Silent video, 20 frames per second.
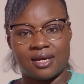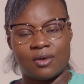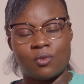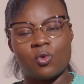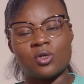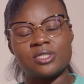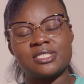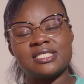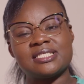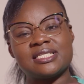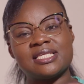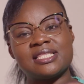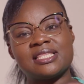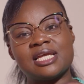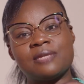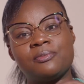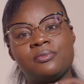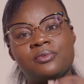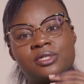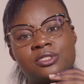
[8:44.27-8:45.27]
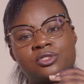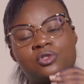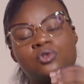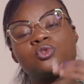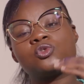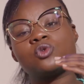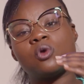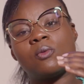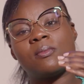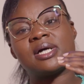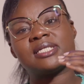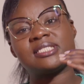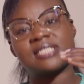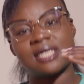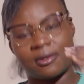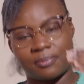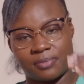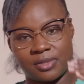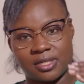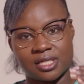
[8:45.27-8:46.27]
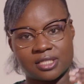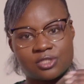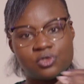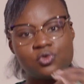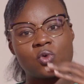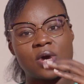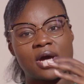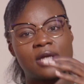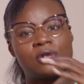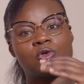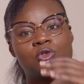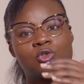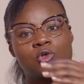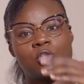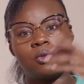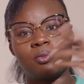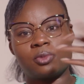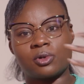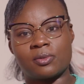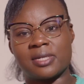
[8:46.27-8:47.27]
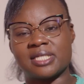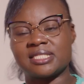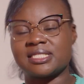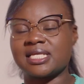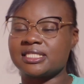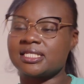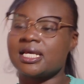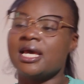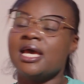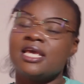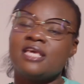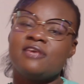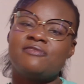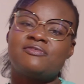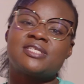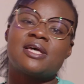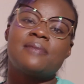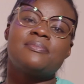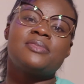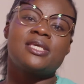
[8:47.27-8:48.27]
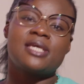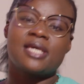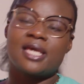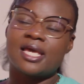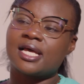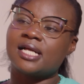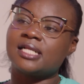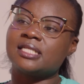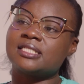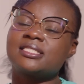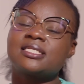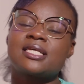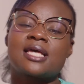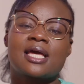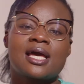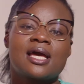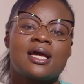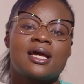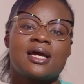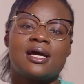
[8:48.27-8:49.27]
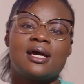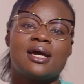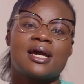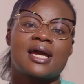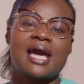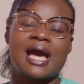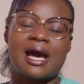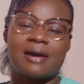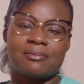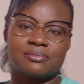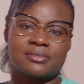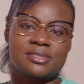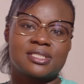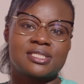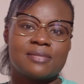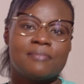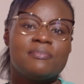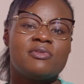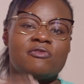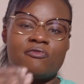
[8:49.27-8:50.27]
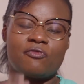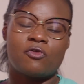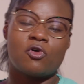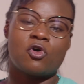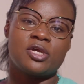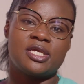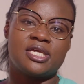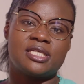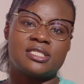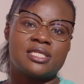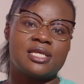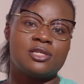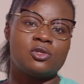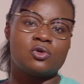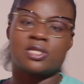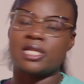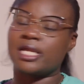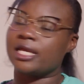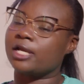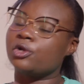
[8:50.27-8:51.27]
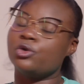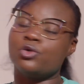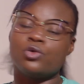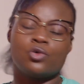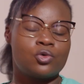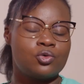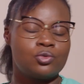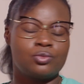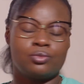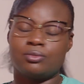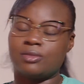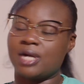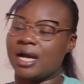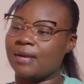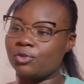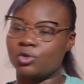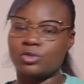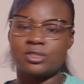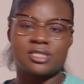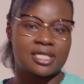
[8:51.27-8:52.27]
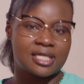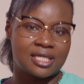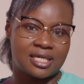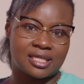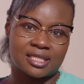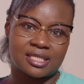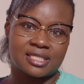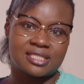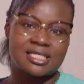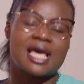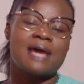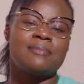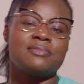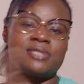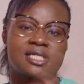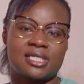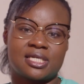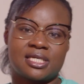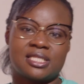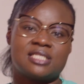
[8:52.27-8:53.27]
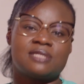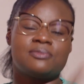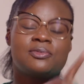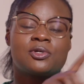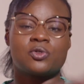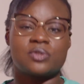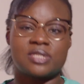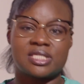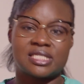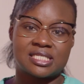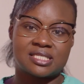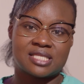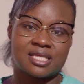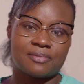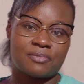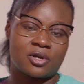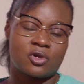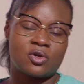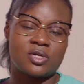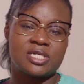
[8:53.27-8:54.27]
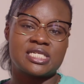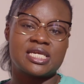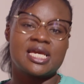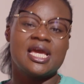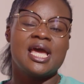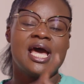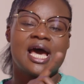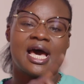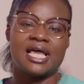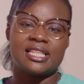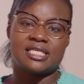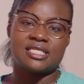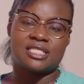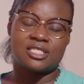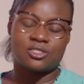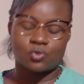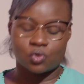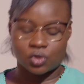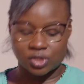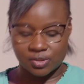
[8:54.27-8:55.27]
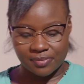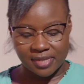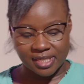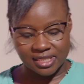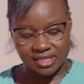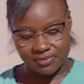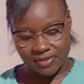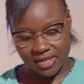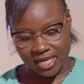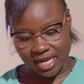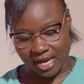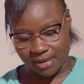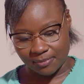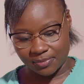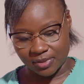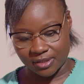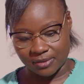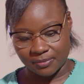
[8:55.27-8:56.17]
What is it that brings you so much happiness you cannot compromise? That if something else comes before it, then you're like, no, I'm not taking this, I am taking this because this is the priority and this is what makes me happy.